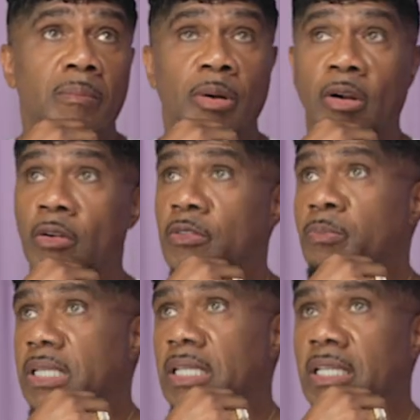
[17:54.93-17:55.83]
birds,
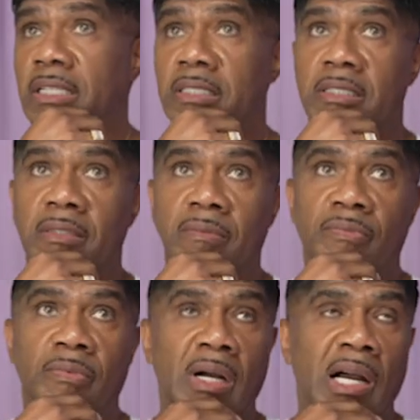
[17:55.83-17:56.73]
bees.
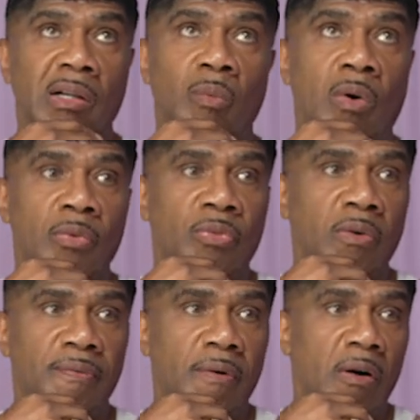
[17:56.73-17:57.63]
I walk through
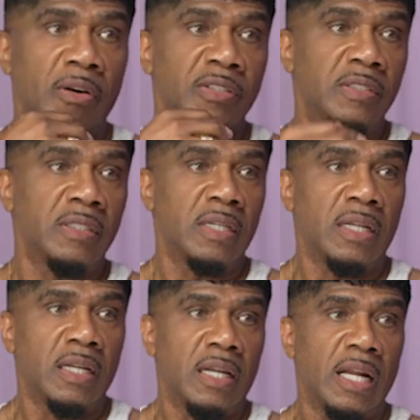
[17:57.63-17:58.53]
a forest
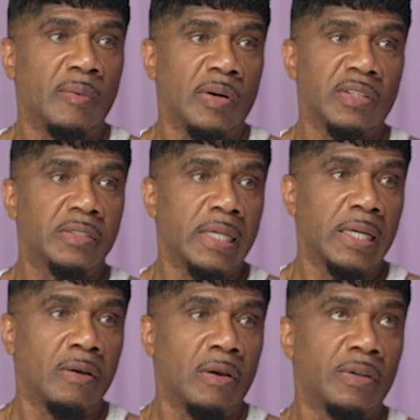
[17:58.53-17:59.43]
and want to stay
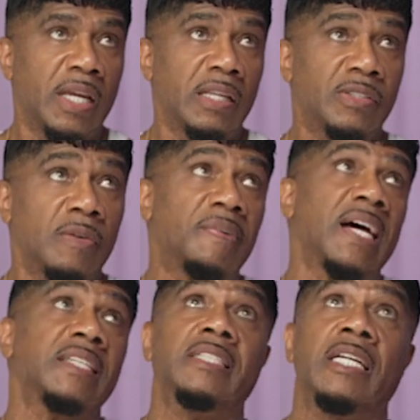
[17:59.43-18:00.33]
there all day. So
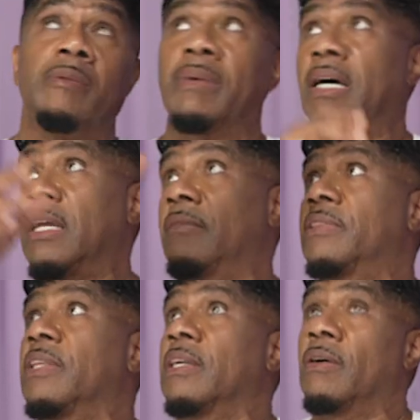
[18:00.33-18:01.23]
fascinated about
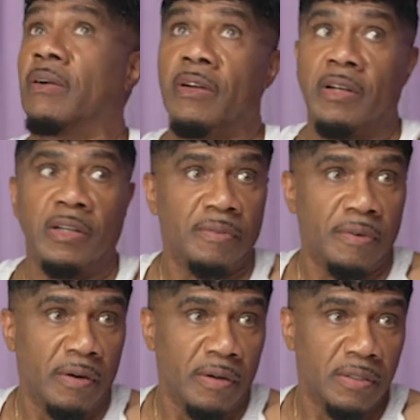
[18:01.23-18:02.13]
everything going on in the
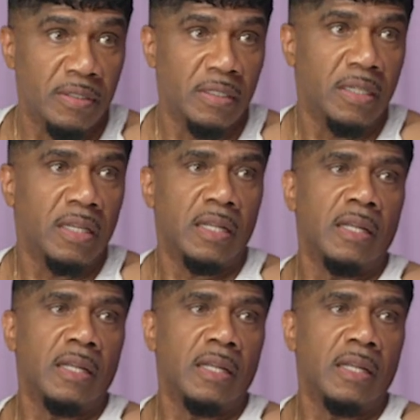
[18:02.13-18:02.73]
forest. Wow.